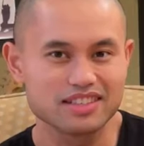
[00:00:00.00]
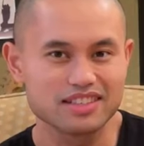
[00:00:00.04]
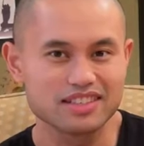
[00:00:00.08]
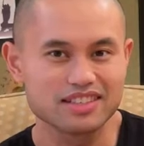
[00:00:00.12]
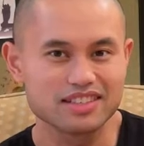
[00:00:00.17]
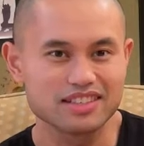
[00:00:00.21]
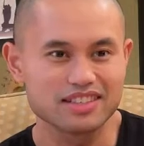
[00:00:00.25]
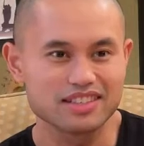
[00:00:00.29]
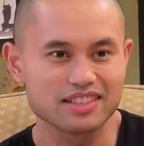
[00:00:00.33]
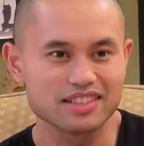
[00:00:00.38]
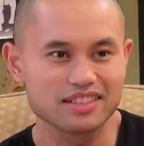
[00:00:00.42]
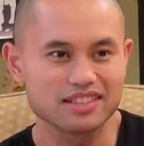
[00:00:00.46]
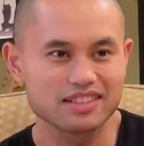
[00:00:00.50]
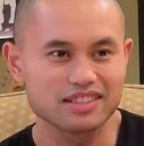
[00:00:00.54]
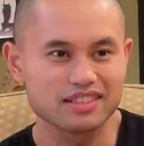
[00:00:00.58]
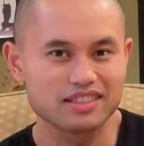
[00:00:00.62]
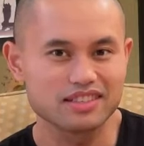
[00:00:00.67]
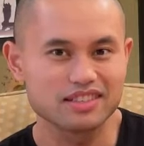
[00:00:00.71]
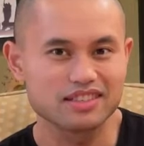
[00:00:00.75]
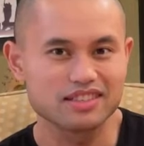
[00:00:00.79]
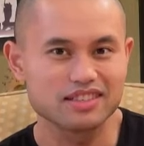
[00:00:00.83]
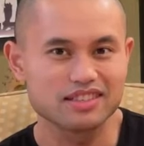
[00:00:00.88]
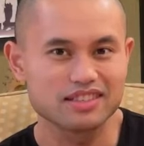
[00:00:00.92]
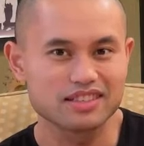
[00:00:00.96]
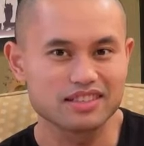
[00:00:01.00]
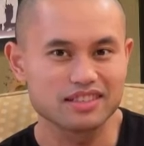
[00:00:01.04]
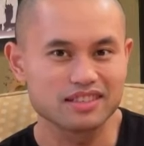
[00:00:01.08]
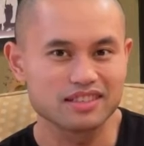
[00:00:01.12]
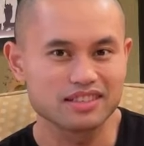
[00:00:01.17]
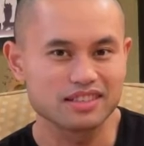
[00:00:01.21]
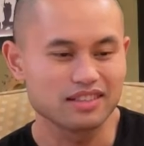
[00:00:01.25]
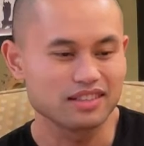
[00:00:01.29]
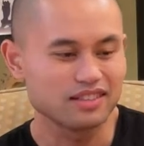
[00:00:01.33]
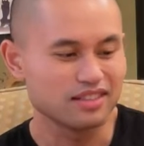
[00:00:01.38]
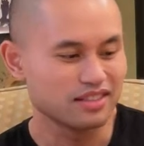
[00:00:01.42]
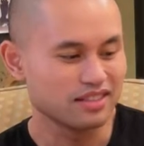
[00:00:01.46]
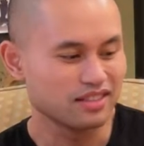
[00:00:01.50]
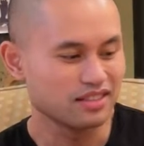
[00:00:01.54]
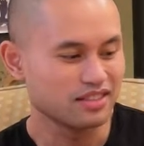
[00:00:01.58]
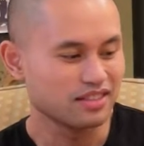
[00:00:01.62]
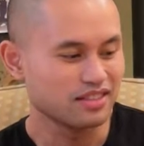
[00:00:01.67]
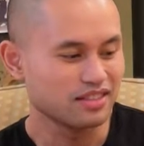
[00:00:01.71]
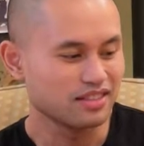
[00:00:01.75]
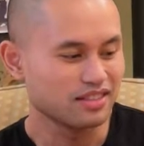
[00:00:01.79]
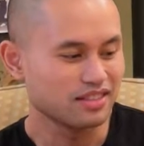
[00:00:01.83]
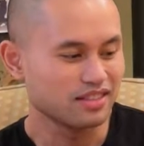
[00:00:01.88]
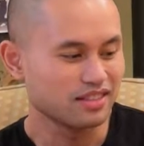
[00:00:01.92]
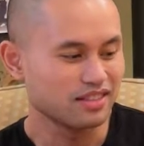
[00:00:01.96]

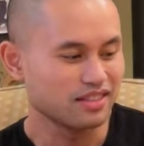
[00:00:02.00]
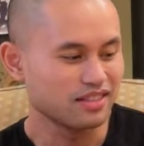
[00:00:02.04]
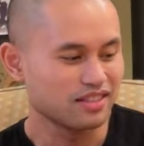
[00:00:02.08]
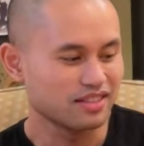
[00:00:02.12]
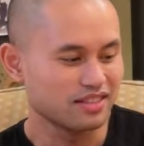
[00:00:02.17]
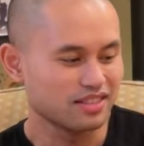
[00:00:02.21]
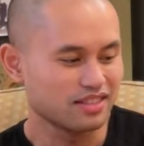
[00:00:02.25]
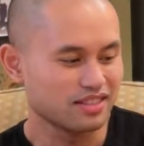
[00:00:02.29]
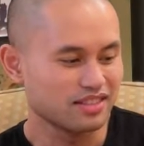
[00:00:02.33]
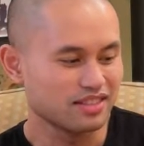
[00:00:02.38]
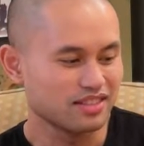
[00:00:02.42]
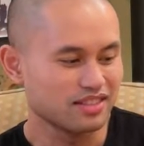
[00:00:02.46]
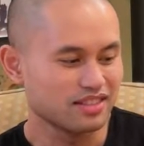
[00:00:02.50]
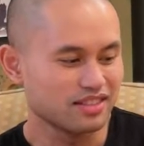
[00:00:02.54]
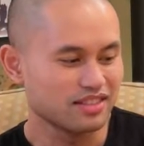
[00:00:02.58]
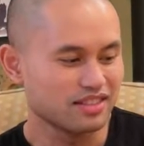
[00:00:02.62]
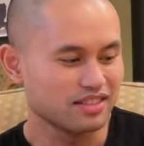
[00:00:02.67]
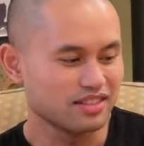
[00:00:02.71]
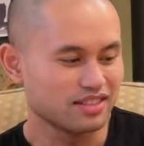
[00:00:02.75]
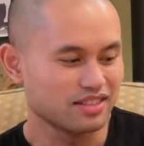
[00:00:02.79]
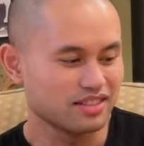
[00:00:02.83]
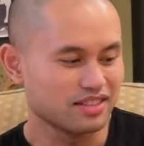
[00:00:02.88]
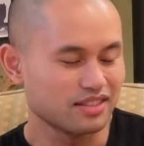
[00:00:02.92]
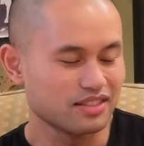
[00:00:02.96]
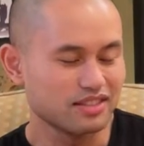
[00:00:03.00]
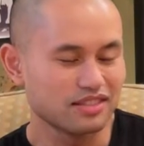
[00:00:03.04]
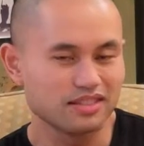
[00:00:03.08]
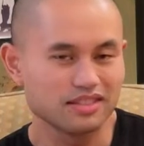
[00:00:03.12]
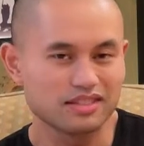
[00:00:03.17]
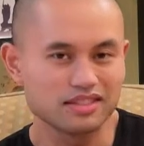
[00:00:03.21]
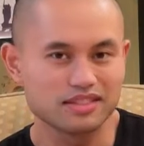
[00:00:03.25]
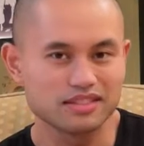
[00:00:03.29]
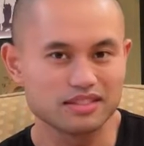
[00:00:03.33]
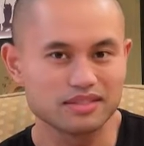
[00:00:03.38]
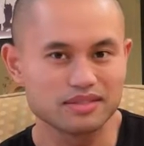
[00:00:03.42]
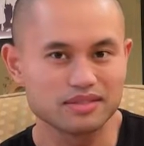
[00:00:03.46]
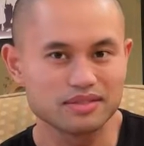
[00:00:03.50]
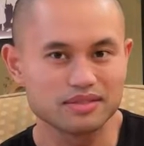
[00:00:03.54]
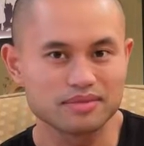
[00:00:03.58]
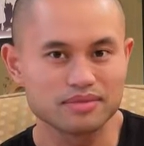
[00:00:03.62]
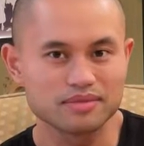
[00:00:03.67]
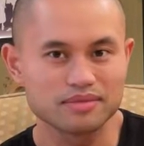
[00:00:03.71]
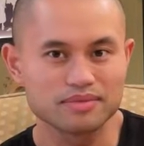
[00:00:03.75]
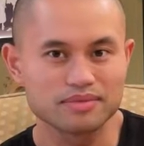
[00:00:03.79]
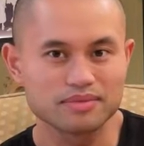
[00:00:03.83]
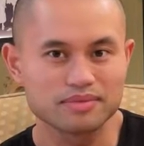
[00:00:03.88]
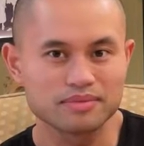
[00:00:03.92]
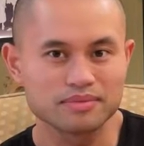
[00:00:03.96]

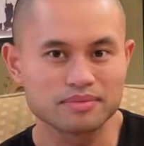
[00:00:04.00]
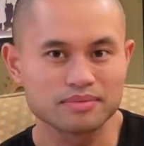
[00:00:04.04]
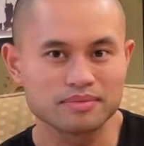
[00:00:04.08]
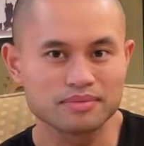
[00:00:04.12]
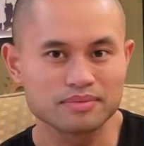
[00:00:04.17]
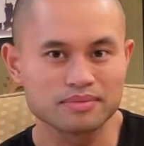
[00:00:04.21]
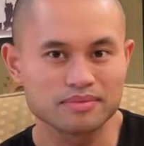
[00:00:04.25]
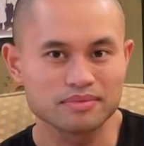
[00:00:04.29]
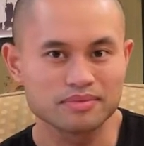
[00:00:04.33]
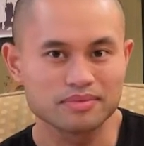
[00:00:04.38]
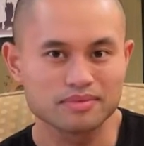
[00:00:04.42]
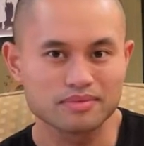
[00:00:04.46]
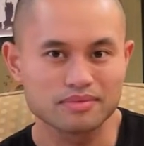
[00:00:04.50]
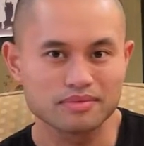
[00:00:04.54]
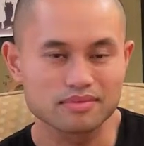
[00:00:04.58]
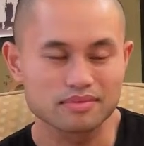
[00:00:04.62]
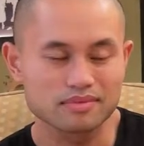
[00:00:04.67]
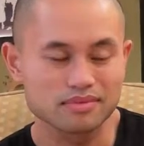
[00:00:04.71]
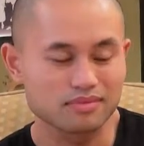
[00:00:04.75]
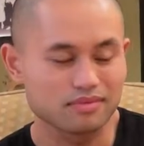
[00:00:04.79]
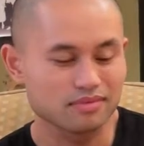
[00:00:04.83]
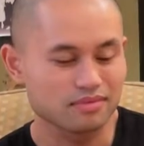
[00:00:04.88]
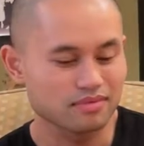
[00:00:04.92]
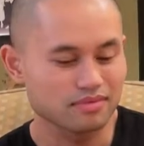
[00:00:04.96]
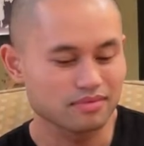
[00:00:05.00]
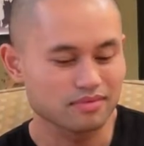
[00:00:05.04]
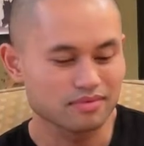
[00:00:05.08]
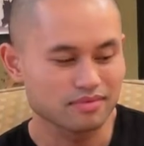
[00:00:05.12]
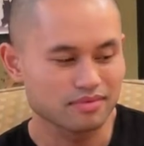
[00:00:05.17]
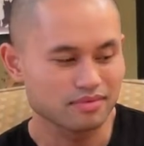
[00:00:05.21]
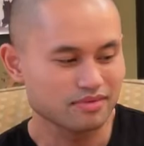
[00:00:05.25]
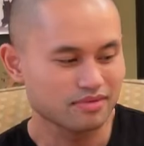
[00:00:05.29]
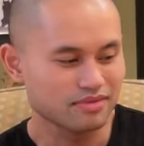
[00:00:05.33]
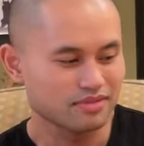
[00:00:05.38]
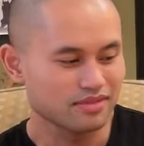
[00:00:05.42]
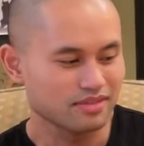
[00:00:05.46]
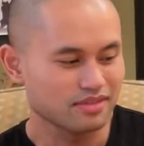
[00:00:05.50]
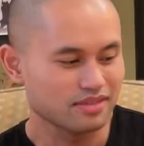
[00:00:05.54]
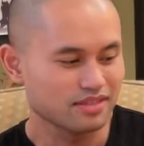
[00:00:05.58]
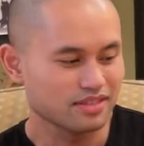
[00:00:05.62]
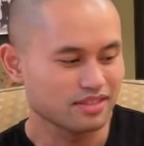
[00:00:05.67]
This person isn't speaking.